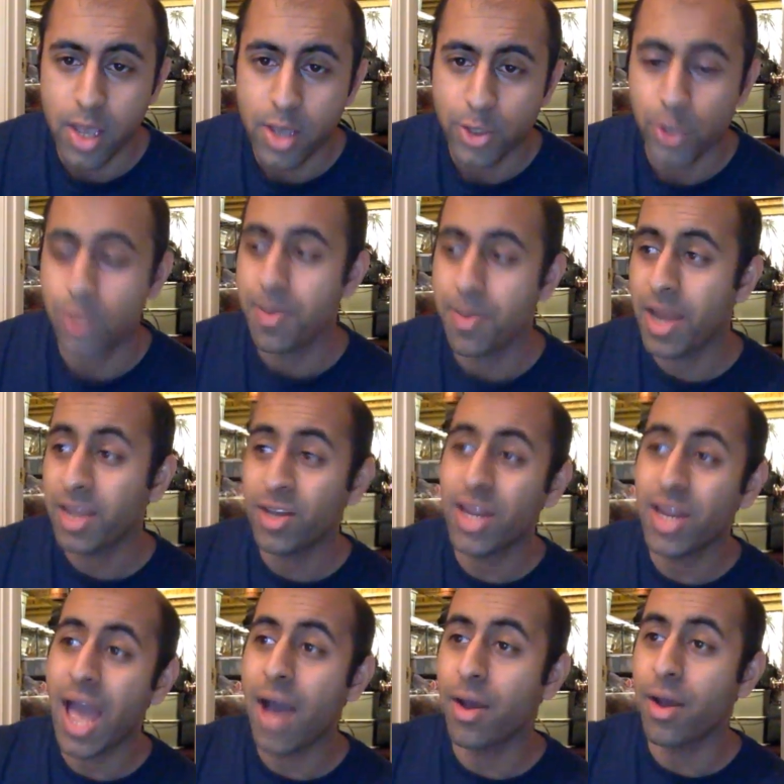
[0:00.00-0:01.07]
So depending on
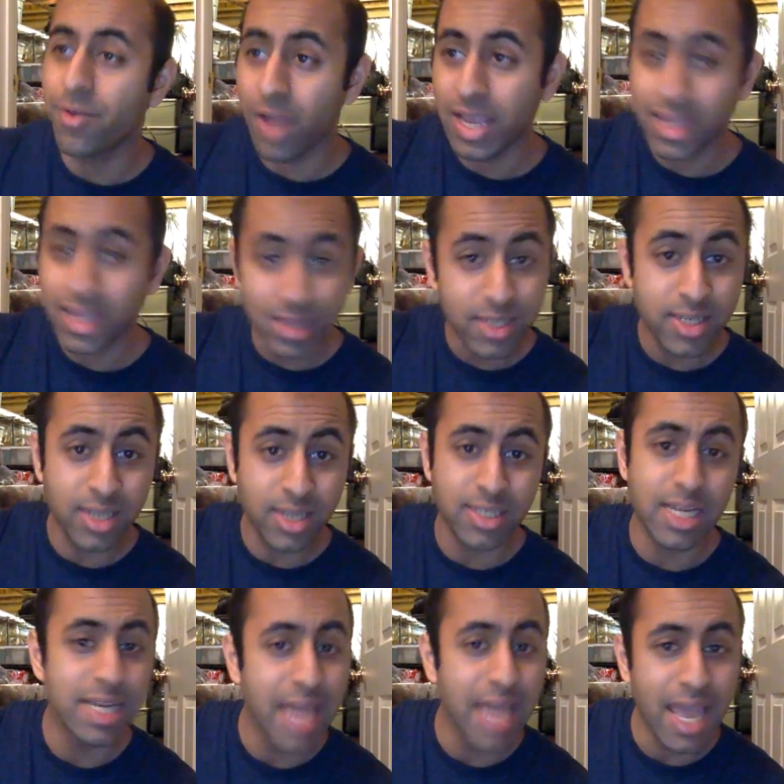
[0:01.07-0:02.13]
how, if I get this done
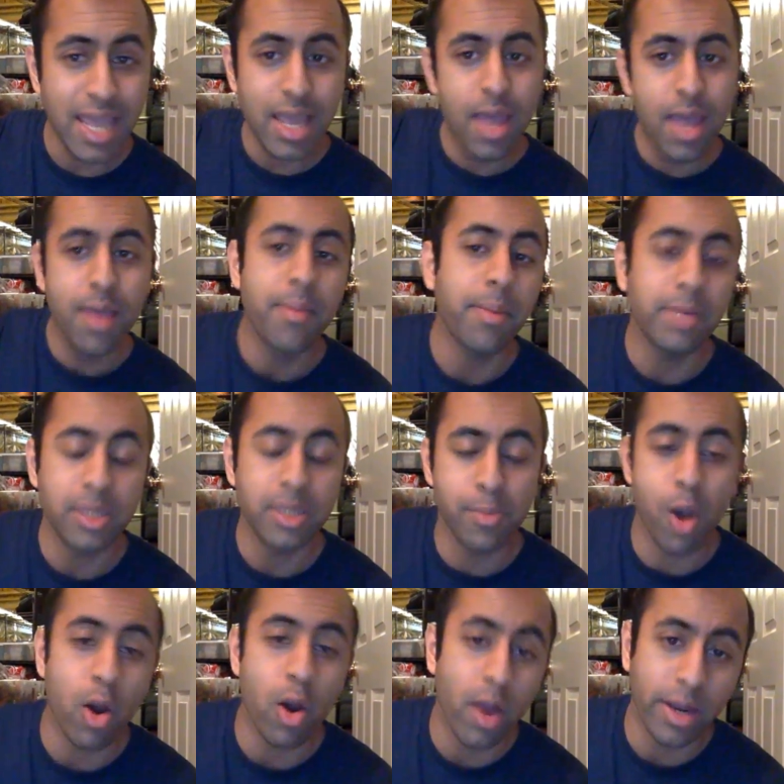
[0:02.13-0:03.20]
today, maybe
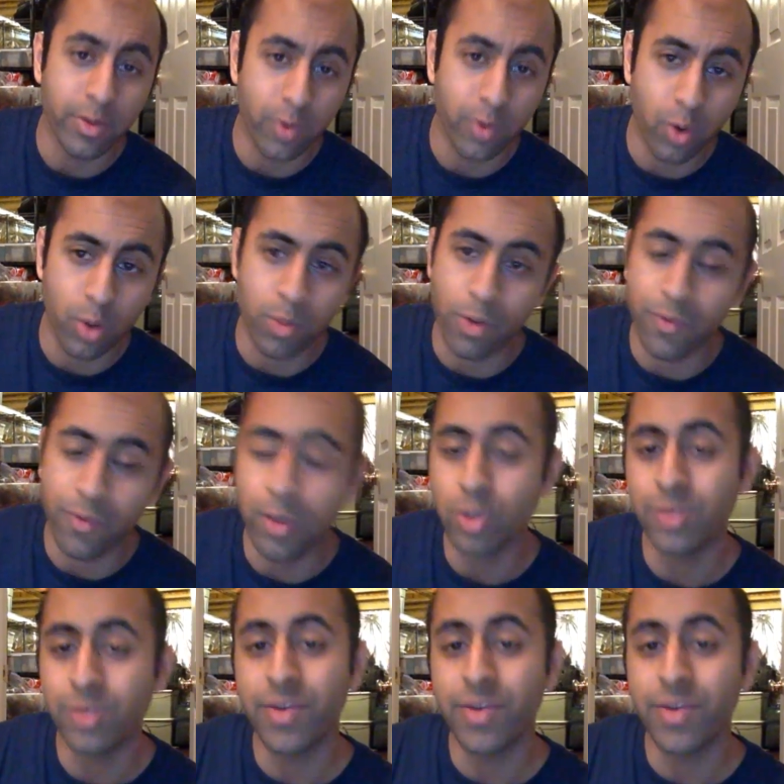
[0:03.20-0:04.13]
tomorrow I can record more reviews.